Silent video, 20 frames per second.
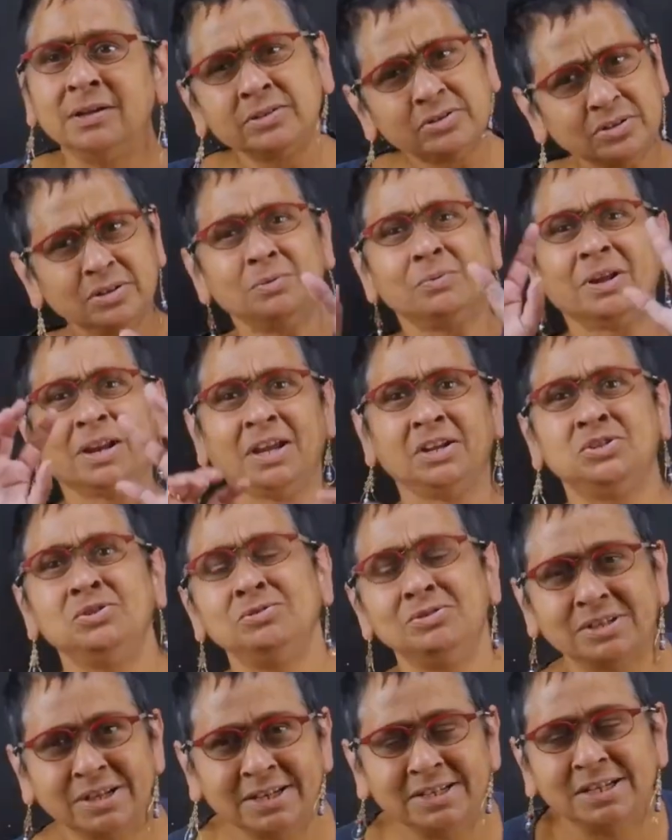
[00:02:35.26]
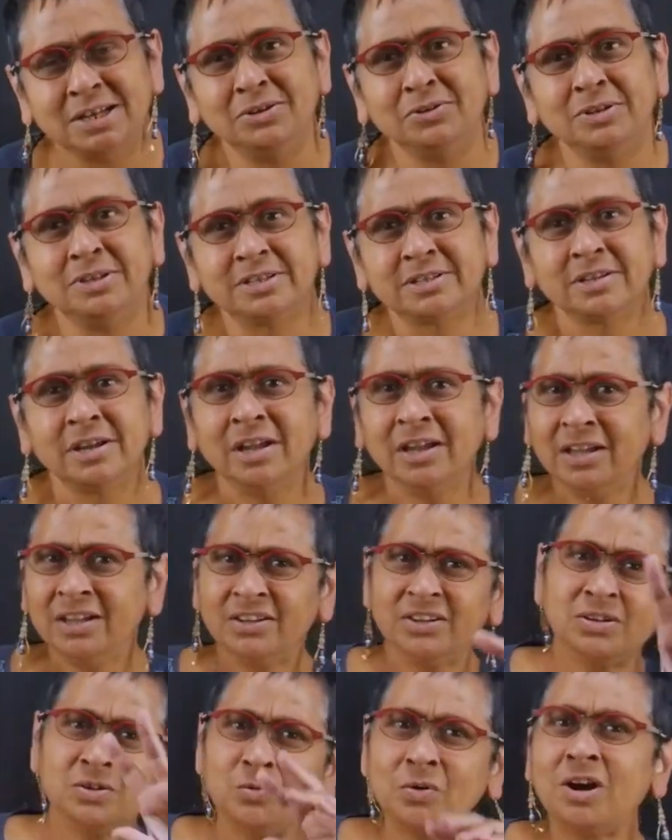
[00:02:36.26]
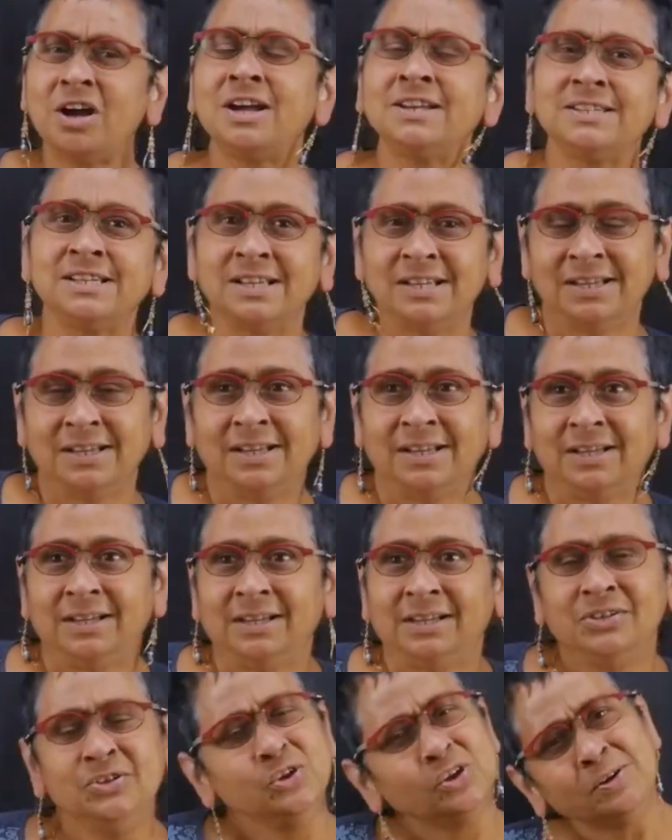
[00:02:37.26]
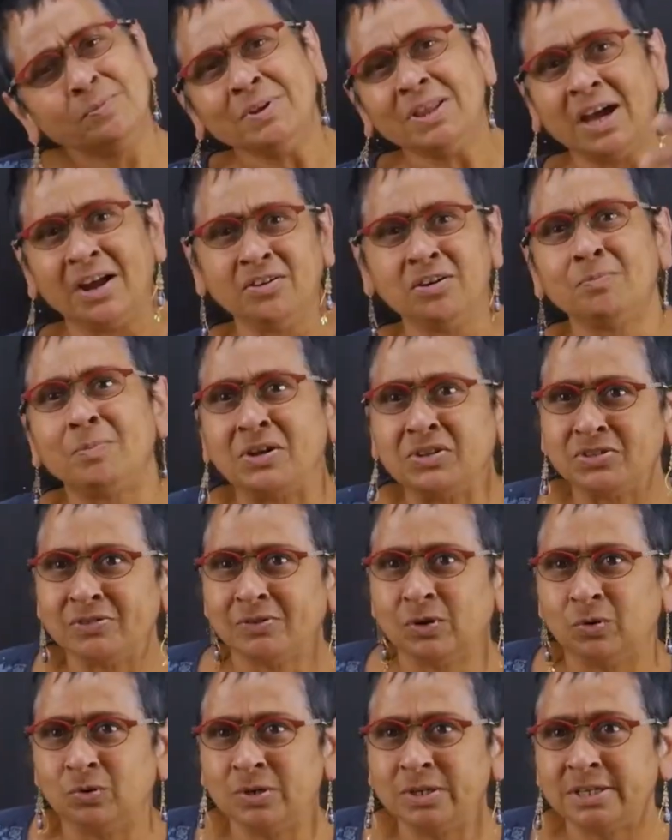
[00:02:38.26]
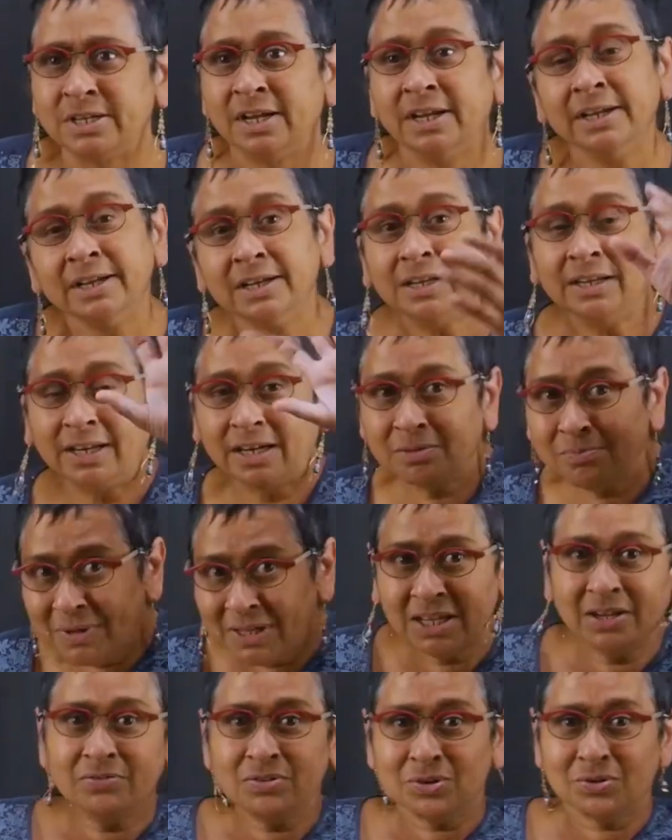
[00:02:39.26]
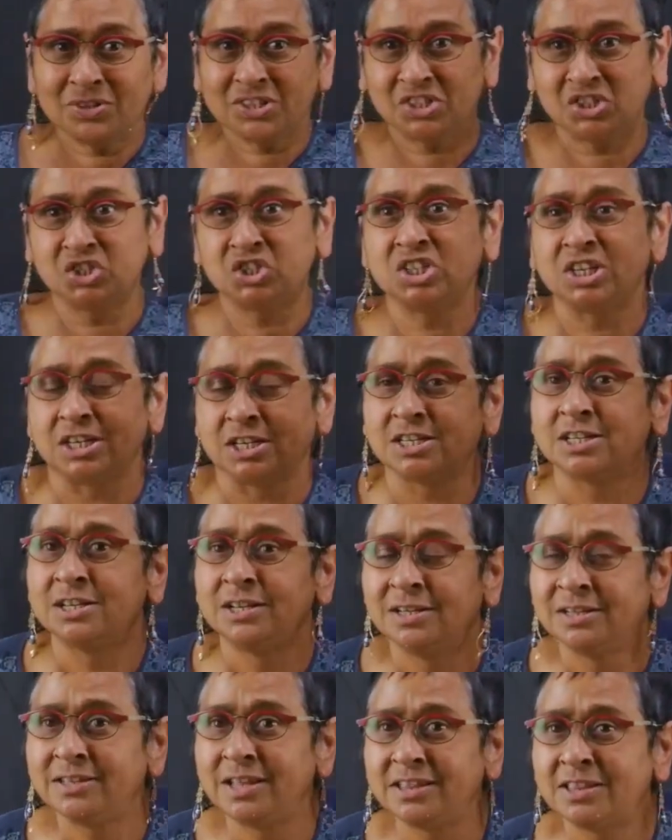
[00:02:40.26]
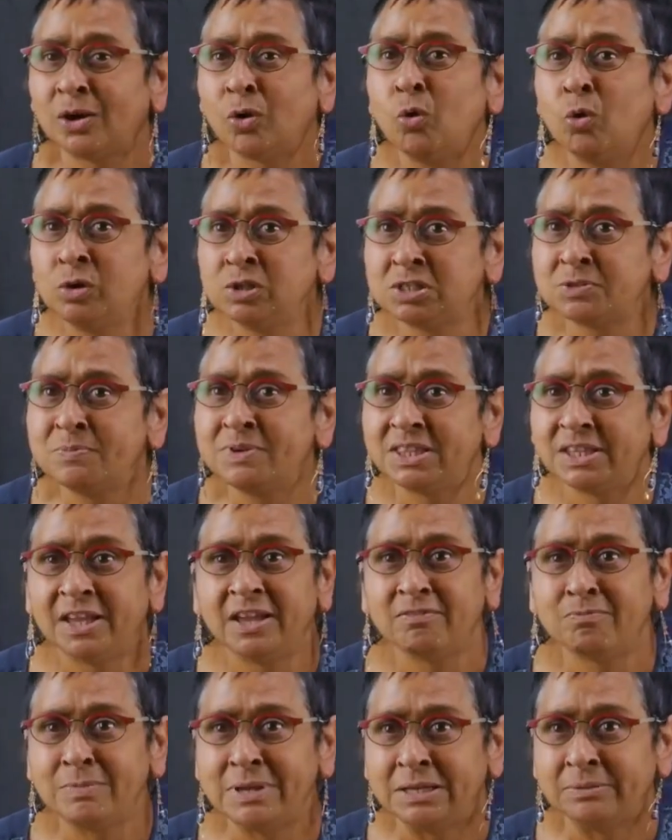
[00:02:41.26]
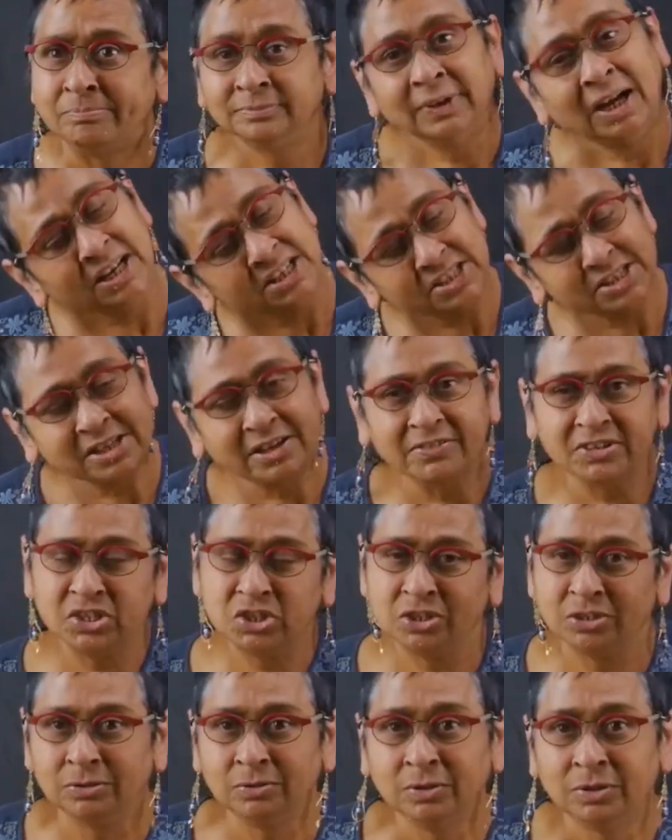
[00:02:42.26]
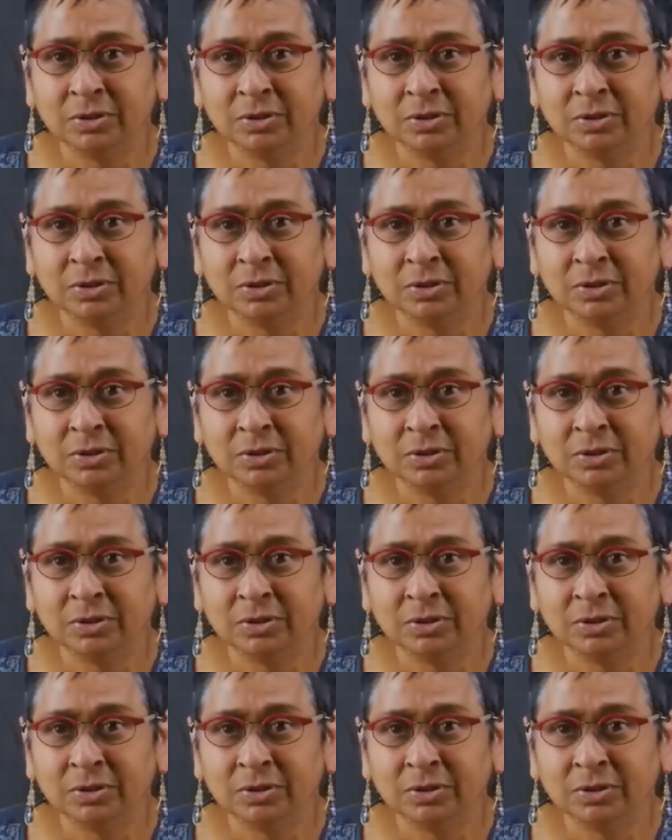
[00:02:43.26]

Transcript: So what I do is I tell you this, what? You give me the 100 pounds of gold. Here, let me give you this chit that the goldsmith gave me. I'll just give it to you.